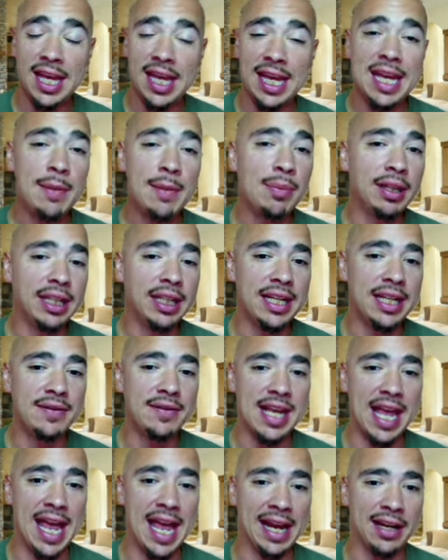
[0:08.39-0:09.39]
He
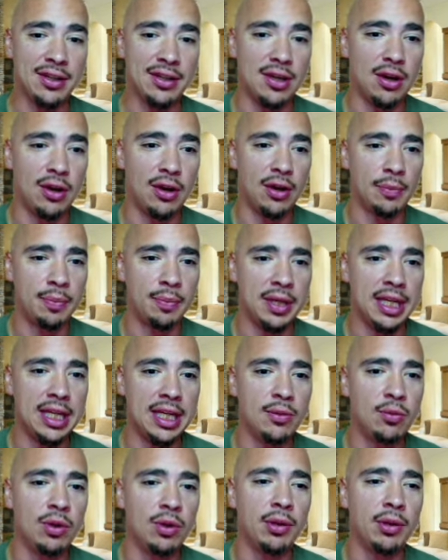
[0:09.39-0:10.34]
believes XRP